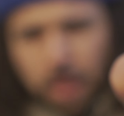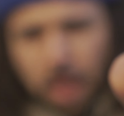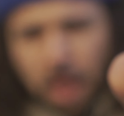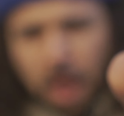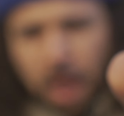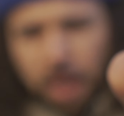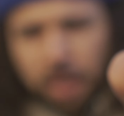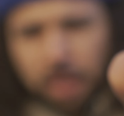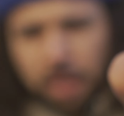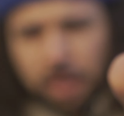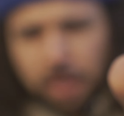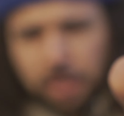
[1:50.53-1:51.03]

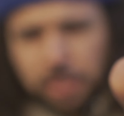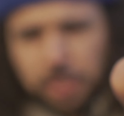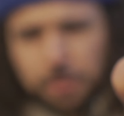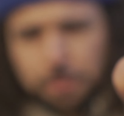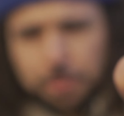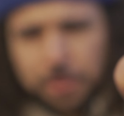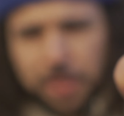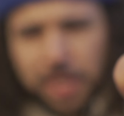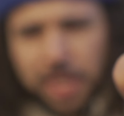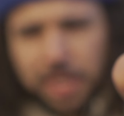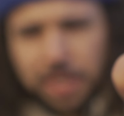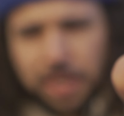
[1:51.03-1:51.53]
I can't
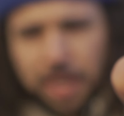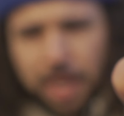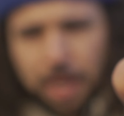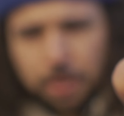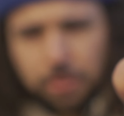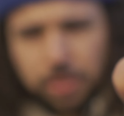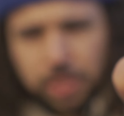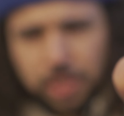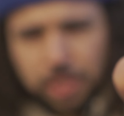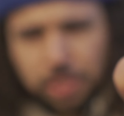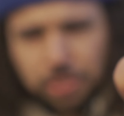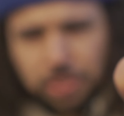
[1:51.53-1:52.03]
explain how
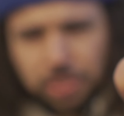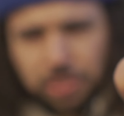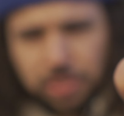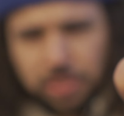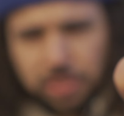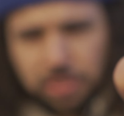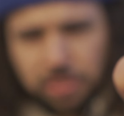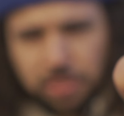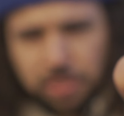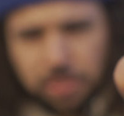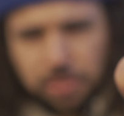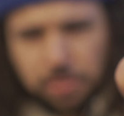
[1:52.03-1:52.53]
delicious
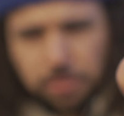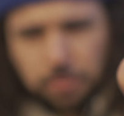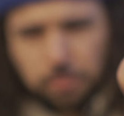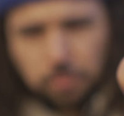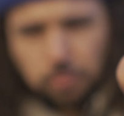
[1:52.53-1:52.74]
this is.